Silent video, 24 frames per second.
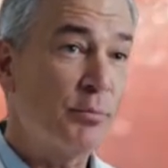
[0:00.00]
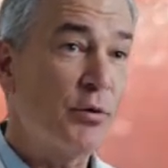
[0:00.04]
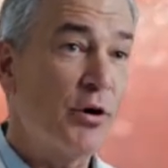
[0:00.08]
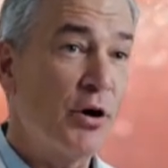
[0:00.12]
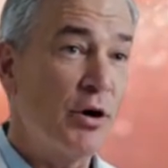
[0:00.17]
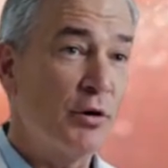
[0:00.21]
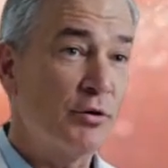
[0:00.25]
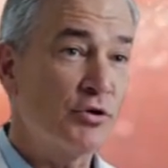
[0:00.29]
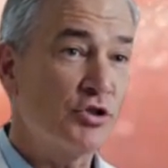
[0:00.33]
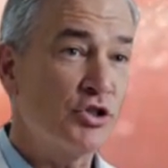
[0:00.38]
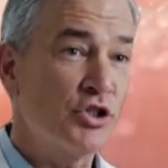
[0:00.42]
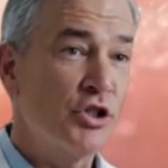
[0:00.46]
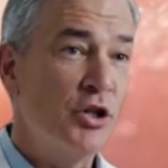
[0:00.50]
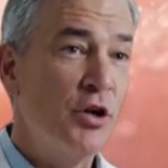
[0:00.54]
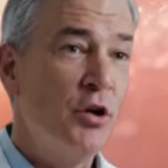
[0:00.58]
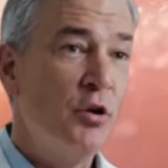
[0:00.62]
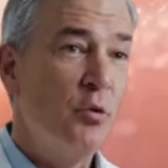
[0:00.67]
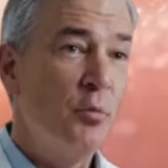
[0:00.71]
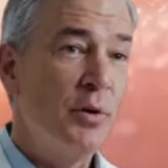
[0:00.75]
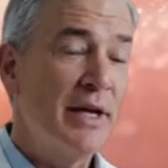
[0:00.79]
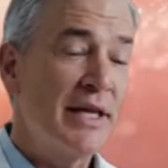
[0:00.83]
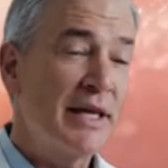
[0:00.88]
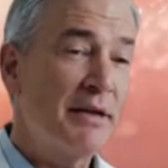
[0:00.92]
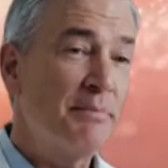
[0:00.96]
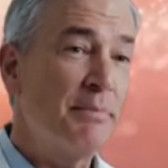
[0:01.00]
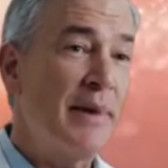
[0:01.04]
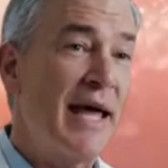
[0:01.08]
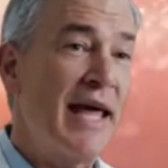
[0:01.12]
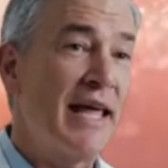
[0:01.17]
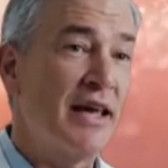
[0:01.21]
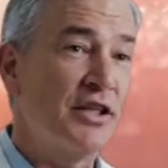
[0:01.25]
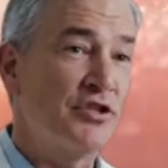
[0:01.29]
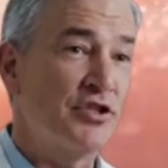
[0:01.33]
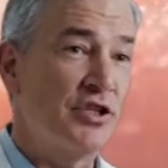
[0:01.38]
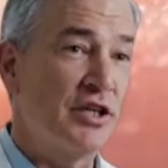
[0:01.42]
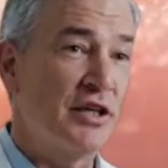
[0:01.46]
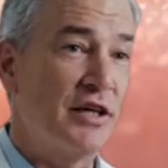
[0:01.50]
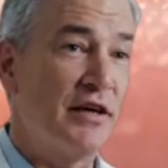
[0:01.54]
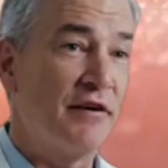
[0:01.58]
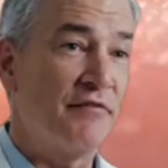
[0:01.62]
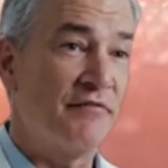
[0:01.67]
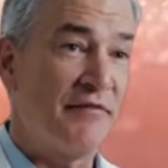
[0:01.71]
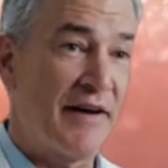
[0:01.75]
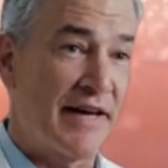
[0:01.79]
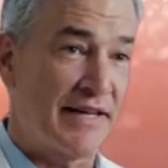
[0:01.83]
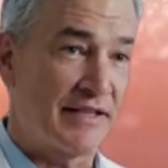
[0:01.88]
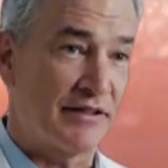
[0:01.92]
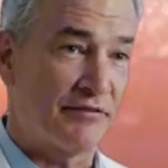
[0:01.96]
It's a perfectly designed
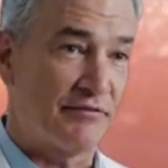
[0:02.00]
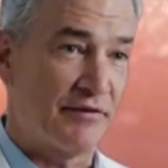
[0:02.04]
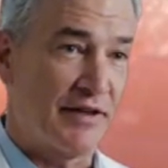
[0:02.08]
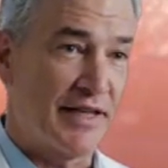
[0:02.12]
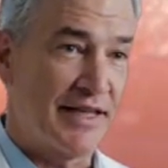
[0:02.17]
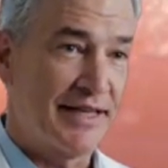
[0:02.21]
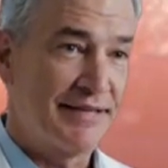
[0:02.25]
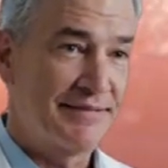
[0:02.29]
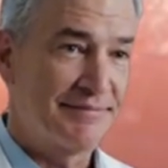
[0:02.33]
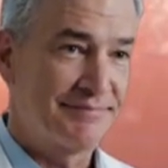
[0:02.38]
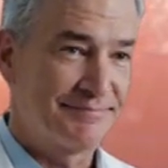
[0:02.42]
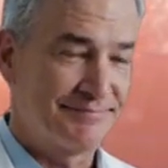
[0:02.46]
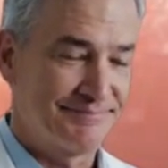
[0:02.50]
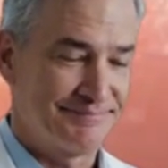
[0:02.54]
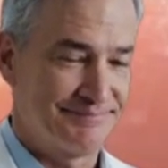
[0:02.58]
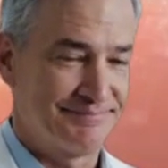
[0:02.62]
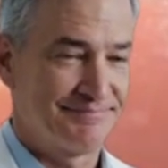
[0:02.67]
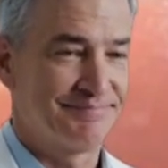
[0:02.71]
ecosystem, a